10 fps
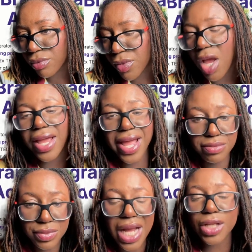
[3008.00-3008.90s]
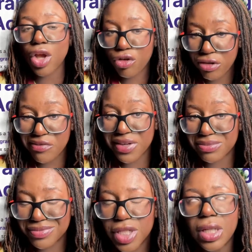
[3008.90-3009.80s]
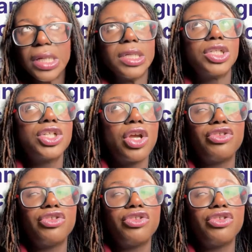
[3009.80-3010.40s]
Okay, I don't agree with it. So